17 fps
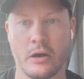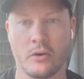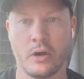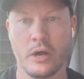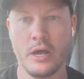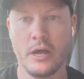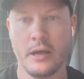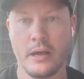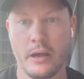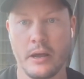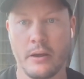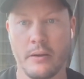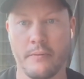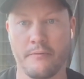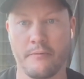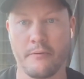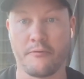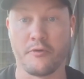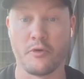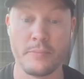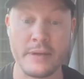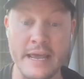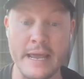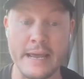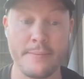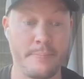about, for
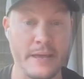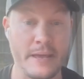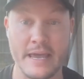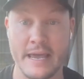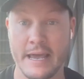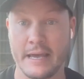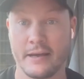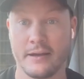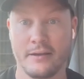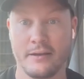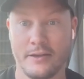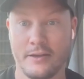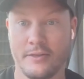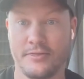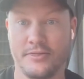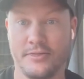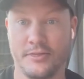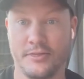me, being